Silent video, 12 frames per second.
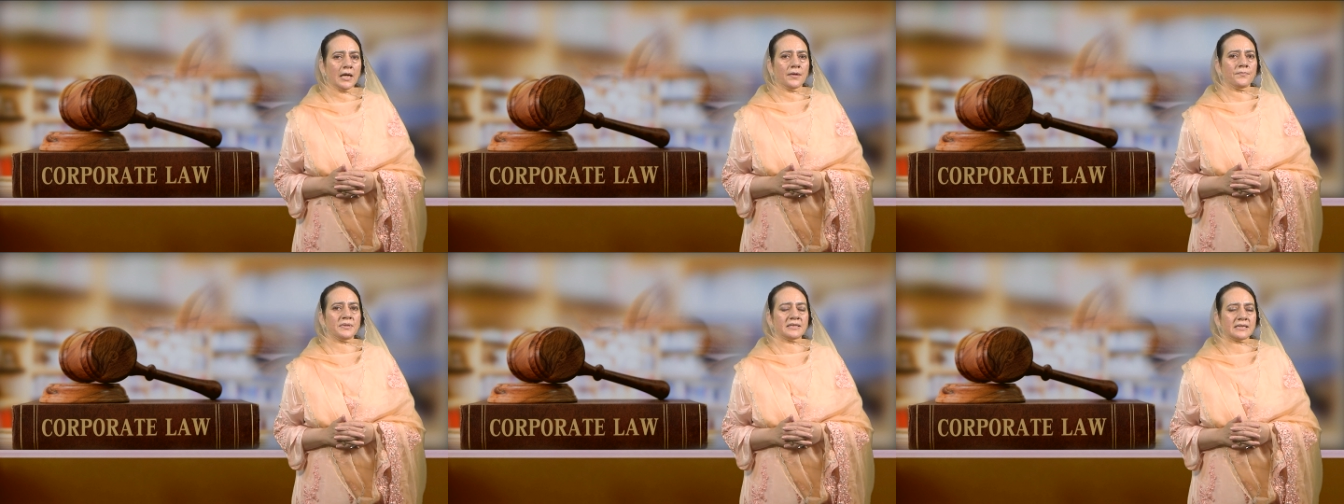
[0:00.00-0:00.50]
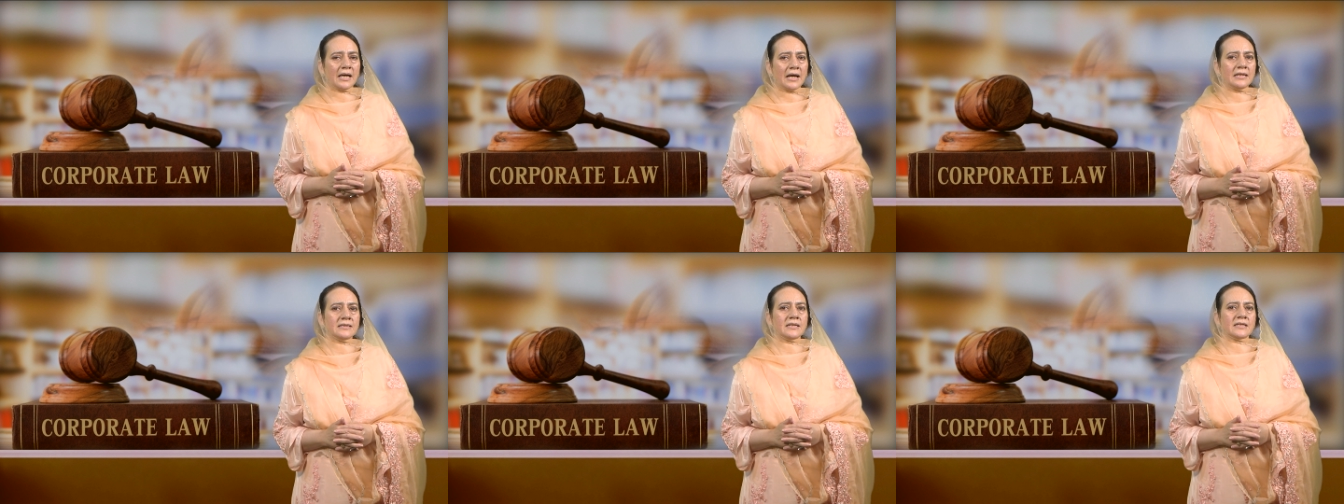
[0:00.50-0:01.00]

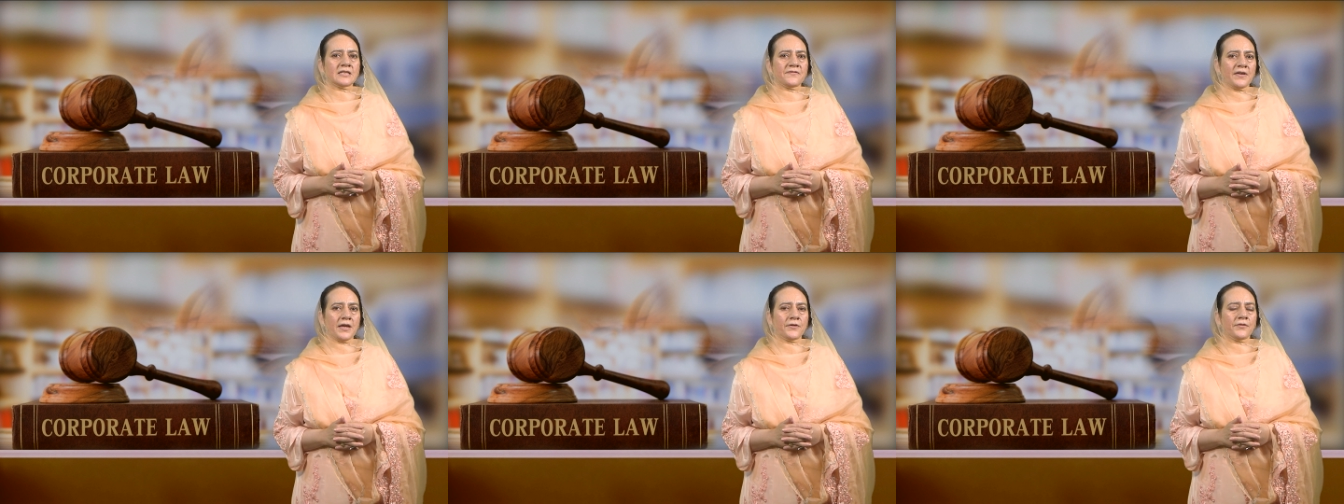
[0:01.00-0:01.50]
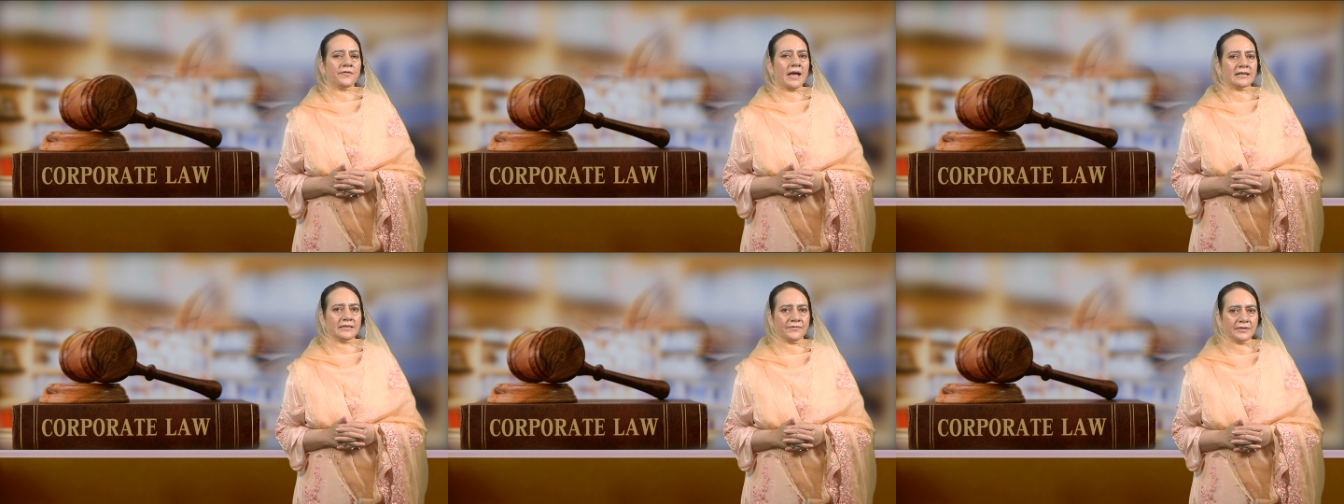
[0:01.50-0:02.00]
besides its sphere of
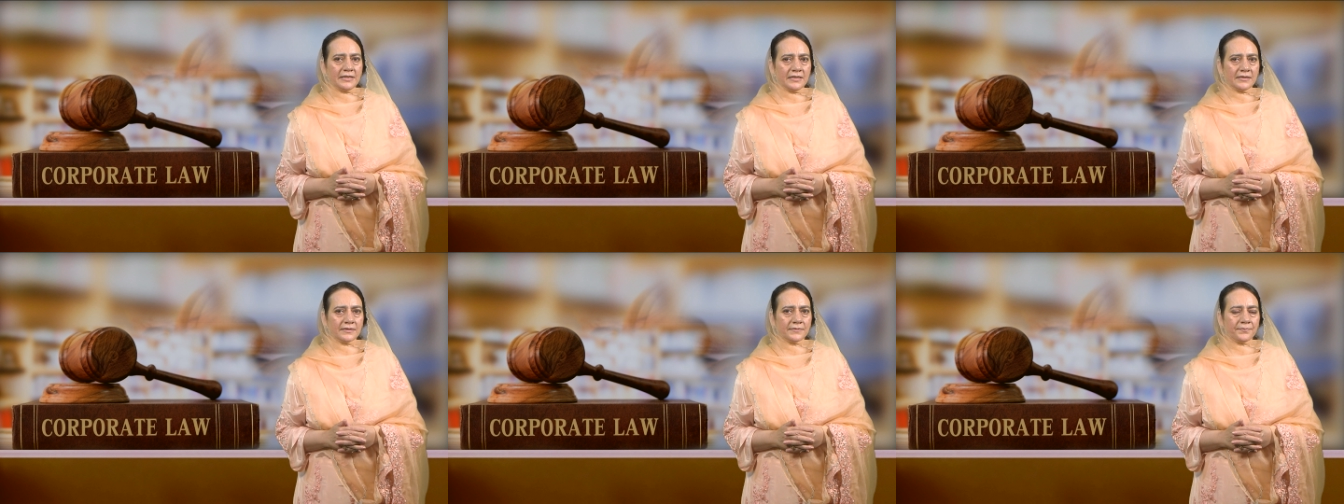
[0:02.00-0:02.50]
activities.